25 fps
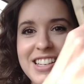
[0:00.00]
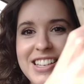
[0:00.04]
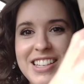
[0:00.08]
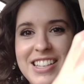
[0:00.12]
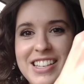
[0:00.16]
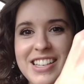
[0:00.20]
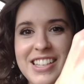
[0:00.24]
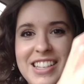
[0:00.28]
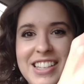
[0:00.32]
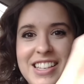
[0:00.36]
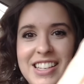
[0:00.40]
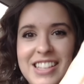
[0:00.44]

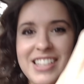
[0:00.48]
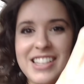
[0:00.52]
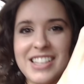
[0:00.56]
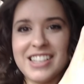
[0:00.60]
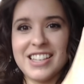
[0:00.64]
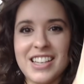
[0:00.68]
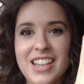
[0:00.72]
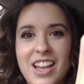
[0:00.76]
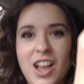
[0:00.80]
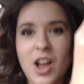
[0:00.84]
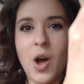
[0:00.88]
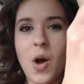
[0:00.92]
this book and
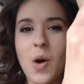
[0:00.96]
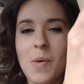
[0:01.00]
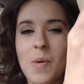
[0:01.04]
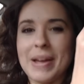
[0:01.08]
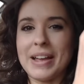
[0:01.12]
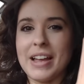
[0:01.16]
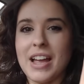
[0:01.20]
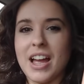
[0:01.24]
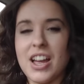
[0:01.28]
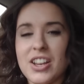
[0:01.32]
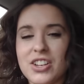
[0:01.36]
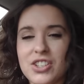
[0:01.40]

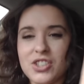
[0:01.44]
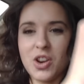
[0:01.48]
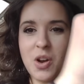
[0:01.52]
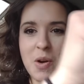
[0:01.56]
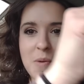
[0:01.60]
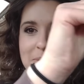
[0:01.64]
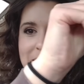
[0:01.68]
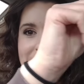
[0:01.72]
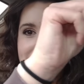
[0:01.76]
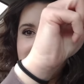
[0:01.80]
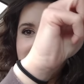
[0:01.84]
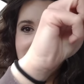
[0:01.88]
unwrapping it in the
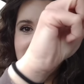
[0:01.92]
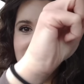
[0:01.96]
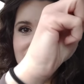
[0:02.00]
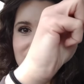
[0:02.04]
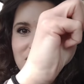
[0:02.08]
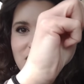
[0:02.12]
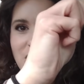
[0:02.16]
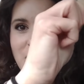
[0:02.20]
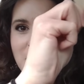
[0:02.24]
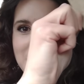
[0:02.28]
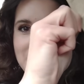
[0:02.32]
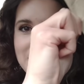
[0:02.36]
vlog,
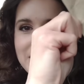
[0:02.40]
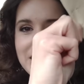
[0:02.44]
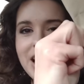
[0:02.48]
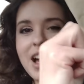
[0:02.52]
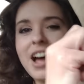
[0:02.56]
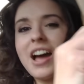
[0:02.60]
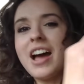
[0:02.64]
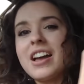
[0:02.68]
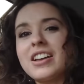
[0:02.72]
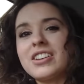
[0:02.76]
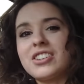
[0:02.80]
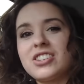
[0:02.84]
found
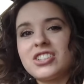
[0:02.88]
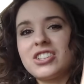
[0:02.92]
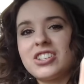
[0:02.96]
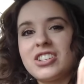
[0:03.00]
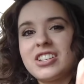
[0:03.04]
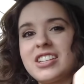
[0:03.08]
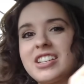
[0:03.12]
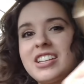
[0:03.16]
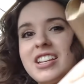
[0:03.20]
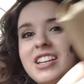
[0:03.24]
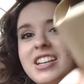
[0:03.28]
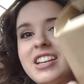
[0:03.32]
out that it's a
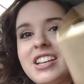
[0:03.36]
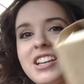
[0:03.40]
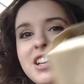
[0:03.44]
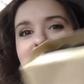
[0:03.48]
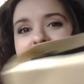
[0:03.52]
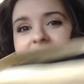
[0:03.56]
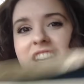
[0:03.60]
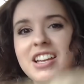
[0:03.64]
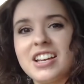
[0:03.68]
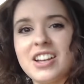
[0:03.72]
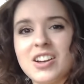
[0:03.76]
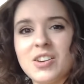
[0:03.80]
dark
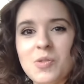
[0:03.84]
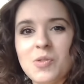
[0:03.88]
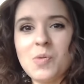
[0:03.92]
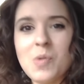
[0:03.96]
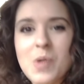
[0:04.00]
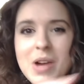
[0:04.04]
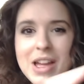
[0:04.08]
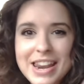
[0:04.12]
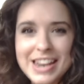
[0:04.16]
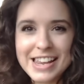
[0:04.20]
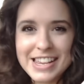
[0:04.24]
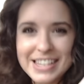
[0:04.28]
fantasy.
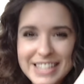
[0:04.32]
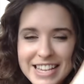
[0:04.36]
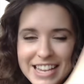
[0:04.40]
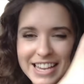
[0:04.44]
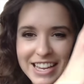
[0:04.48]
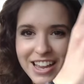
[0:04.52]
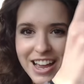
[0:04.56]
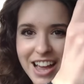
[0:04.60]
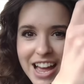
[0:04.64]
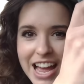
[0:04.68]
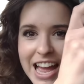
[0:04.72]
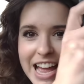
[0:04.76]
At the
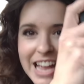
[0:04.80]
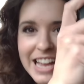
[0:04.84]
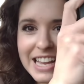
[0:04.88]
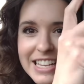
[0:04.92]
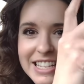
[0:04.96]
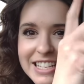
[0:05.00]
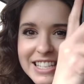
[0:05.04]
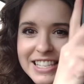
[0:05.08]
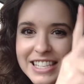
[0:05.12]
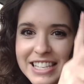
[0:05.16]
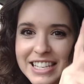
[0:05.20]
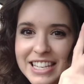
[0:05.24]
time, I
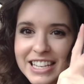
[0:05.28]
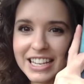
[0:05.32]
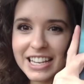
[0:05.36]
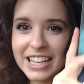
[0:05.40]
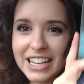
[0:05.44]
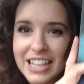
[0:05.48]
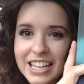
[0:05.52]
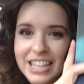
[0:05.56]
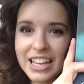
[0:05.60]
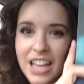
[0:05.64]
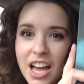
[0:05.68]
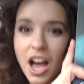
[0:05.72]
didn't read
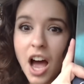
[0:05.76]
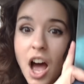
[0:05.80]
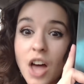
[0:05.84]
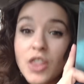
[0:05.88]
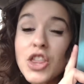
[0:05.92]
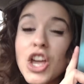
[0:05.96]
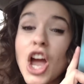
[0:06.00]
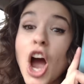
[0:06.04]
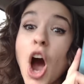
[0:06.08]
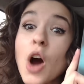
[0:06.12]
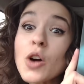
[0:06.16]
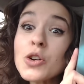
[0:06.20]

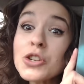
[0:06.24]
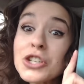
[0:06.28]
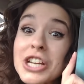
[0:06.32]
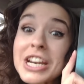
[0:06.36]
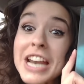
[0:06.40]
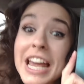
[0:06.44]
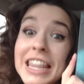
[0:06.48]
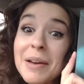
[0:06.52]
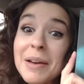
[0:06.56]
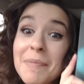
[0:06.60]
anything